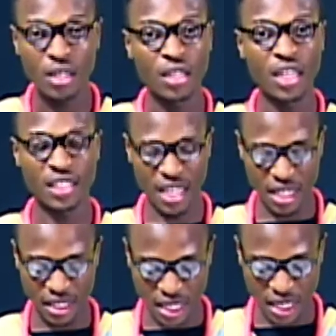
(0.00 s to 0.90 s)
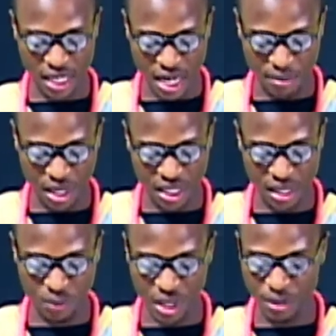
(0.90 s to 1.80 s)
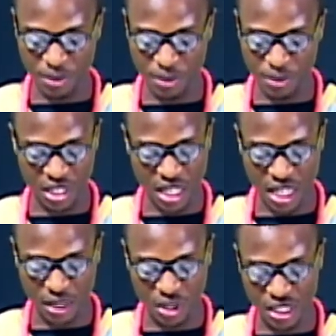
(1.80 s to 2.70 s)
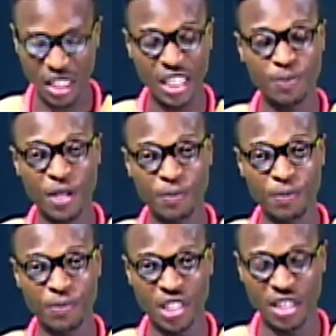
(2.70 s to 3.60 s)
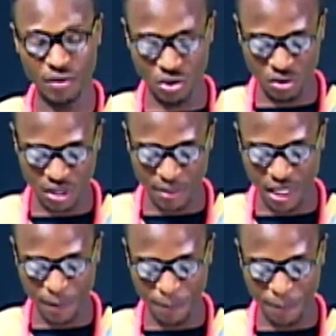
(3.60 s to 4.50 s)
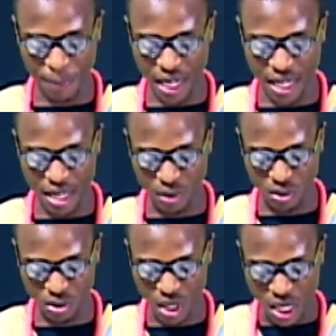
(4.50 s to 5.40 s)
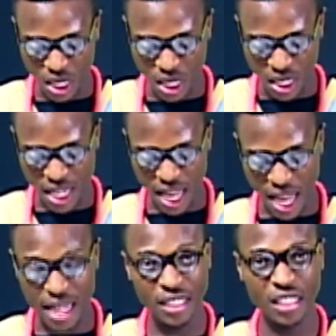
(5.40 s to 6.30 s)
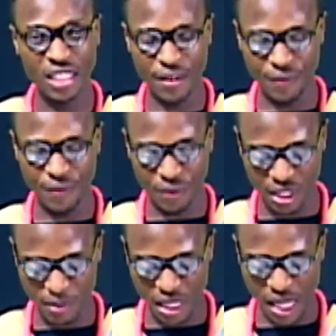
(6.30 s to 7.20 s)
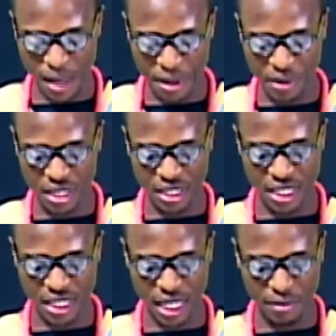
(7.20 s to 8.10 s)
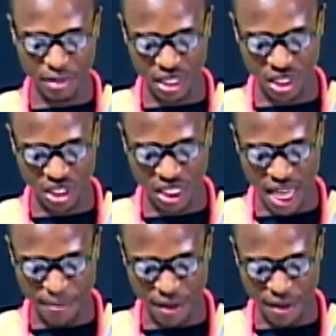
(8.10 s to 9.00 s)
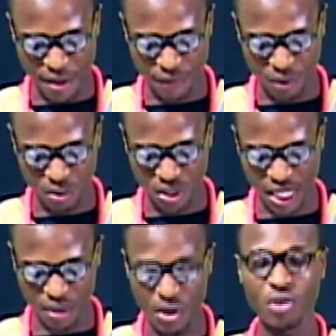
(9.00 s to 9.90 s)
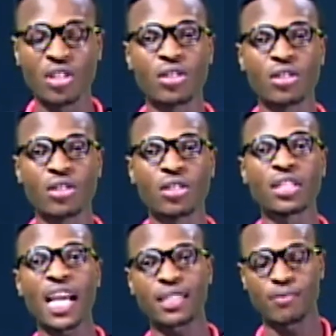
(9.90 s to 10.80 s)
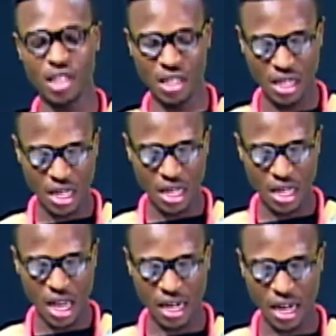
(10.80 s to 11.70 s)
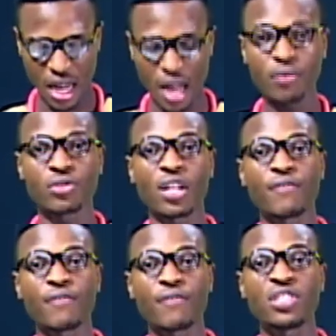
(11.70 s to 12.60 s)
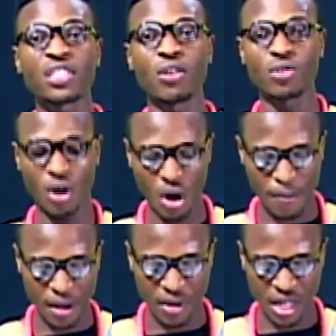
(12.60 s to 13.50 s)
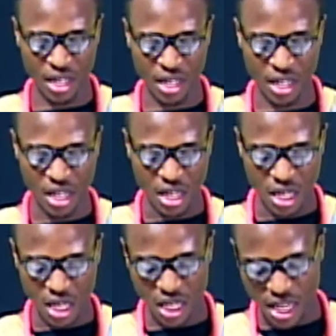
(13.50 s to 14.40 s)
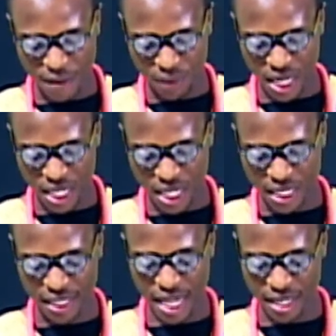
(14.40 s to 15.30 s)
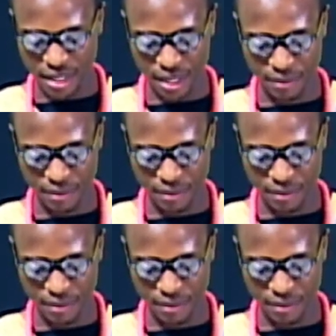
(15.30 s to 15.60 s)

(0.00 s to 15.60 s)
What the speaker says: Nothing like they send them, it say, where do they expect picking them for do? So we say, better them to their hand, a day for this matter, I be where they send me message, tell me from whose side way you the text me and have so that I feel salute all my way. It there for that side.